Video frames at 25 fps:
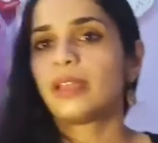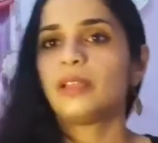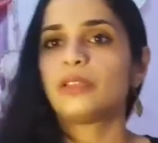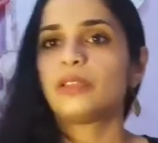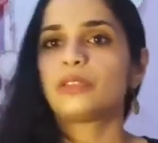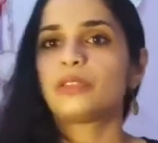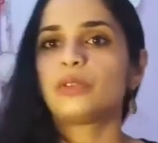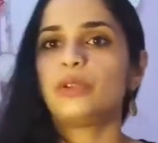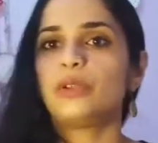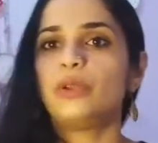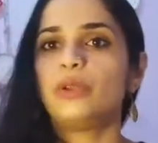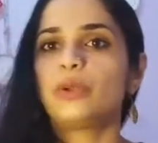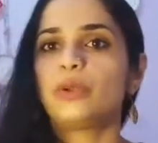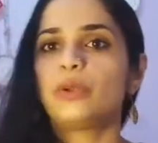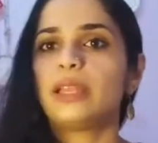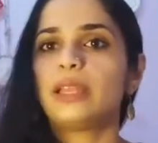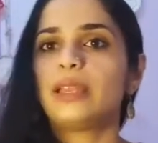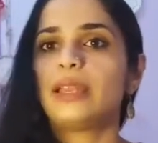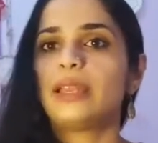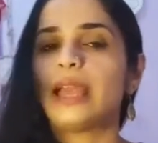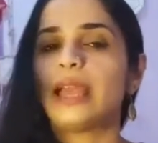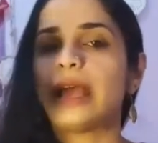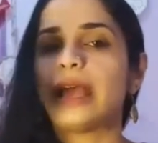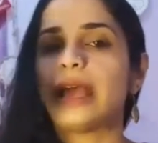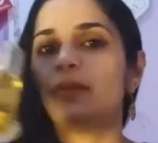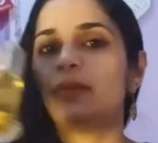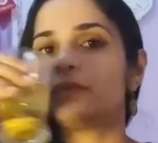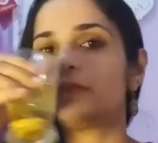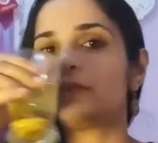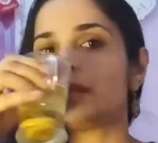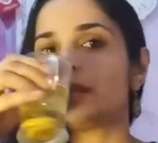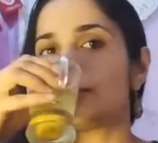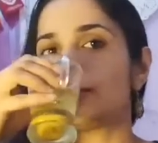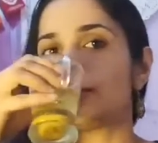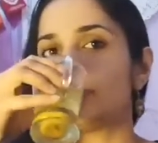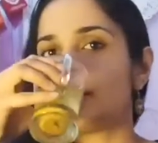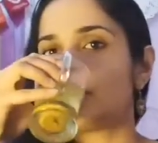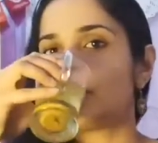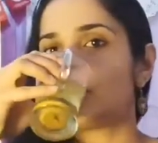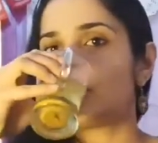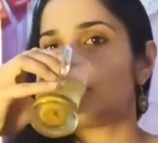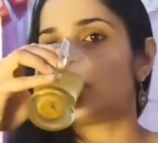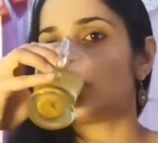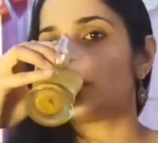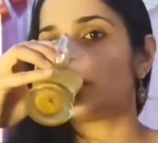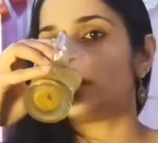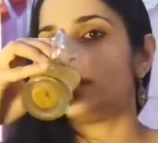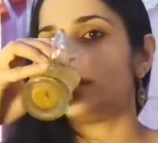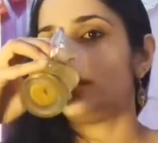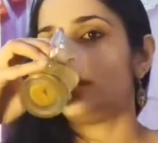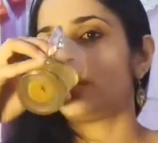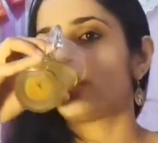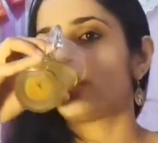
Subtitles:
So you can have turmeric water,